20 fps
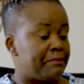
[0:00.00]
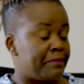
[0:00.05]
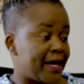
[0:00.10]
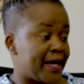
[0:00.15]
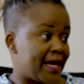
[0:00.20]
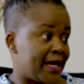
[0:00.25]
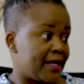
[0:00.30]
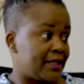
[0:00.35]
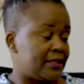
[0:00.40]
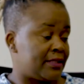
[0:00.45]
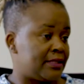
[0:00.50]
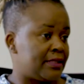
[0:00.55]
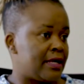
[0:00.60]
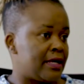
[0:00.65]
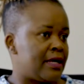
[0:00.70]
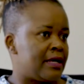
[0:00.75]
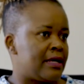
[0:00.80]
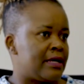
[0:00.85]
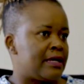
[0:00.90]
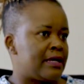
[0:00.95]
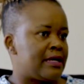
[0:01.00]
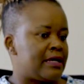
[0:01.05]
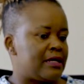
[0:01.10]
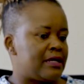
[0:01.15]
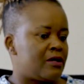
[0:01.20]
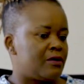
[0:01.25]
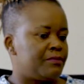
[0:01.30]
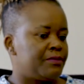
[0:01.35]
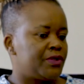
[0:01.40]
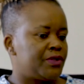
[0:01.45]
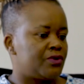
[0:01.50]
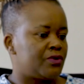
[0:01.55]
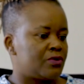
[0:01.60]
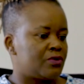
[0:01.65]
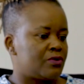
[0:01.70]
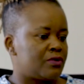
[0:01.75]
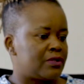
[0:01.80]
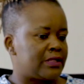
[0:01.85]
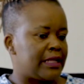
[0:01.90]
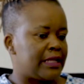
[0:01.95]
But allow me to
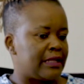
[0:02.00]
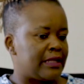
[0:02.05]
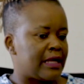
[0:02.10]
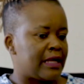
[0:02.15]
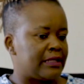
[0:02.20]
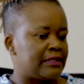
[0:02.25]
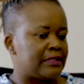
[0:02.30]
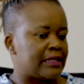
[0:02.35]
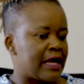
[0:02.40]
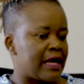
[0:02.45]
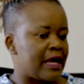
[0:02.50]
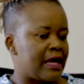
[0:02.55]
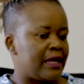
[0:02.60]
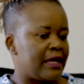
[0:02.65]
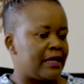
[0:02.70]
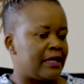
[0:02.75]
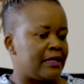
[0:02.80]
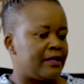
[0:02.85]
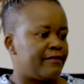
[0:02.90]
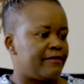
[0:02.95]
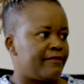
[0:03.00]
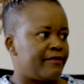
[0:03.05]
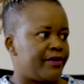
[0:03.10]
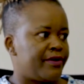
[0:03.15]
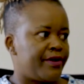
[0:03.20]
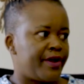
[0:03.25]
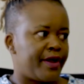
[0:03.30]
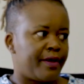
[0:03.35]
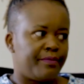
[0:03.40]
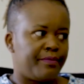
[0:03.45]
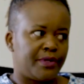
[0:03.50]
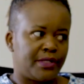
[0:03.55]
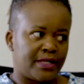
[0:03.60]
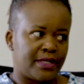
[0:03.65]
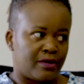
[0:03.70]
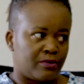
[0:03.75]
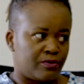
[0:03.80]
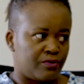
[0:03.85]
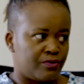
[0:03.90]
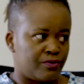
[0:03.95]
also say that I had a very happy
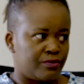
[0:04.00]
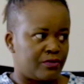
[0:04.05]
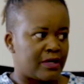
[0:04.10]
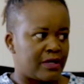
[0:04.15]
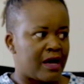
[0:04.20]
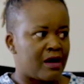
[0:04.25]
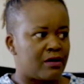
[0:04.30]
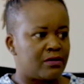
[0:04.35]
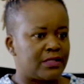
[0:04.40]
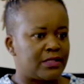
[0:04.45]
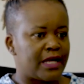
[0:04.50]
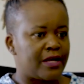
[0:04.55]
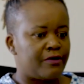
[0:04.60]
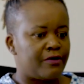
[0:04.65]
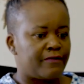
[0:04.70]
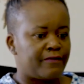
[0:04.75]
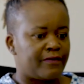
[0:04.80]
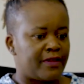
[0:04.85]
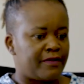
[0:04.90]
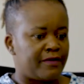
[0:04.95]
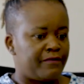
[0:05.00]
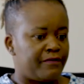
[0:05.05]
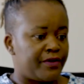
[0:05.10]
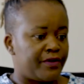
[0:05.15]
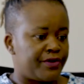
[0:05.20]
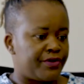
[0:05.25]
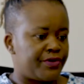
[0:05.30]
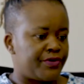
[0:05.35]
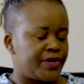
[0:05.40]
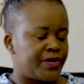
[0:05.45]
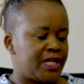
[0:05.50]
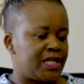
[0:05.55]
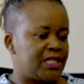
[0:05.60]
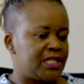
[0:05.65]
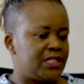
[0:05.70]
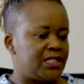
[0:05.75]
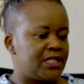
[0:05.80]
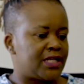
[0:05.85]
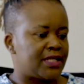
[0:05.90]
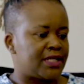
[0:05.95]
childhood. Outside of that very
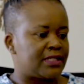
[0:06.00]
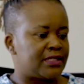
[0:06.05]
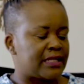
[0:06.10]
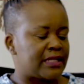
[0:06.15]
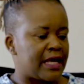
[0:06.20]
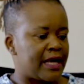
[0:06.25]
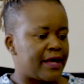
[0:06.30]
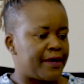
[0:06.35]
religious